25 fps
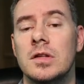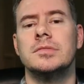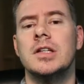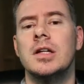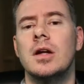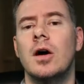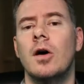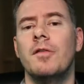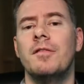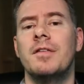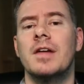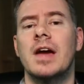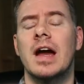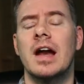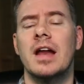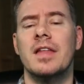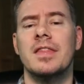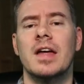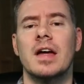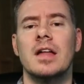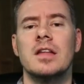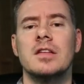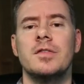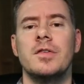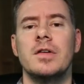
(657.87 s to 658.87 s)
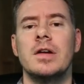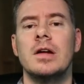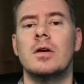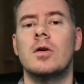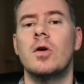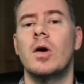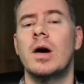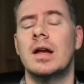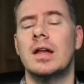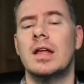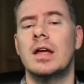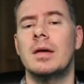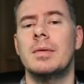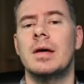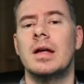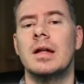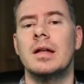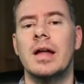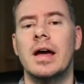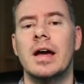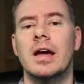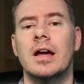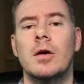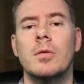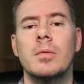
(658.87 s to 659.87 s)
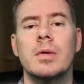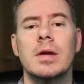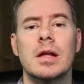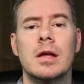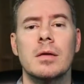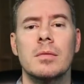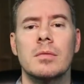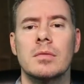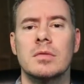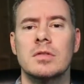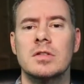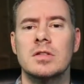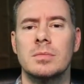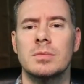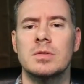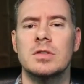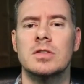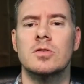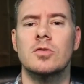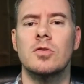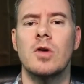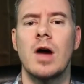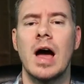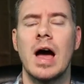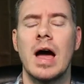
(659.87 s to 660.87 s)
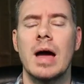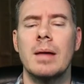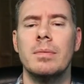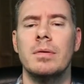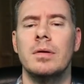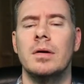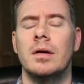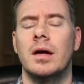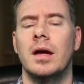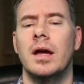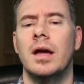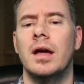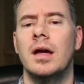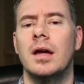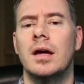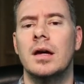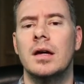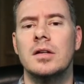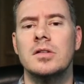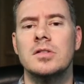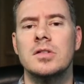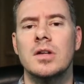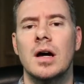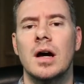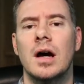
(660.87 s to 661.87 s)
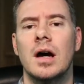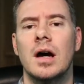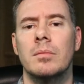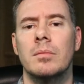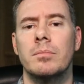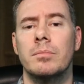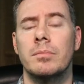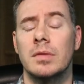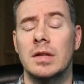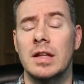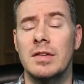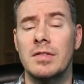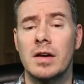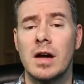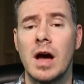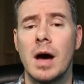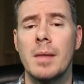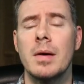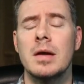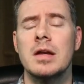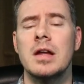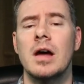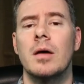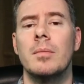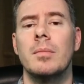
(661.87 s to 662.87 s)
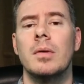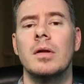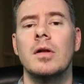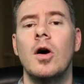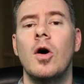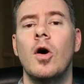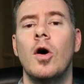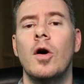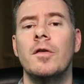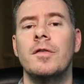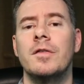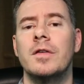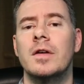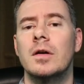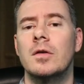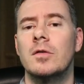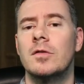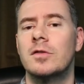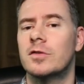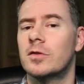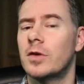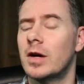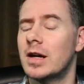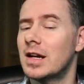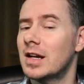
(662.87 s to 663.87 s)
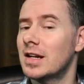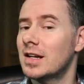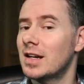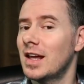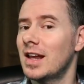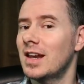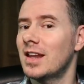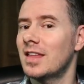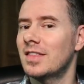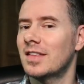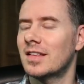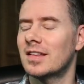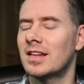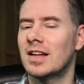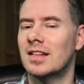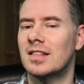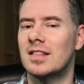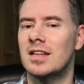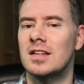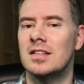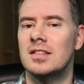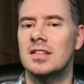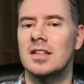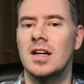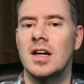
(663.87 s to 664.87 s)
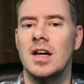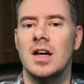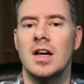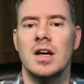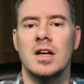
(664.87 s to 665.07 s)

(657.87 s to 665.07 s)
If you got anything out of this video, go ahead and give me a like, go ahead and subscribe, and leave a comment down below if you've run into anything like this.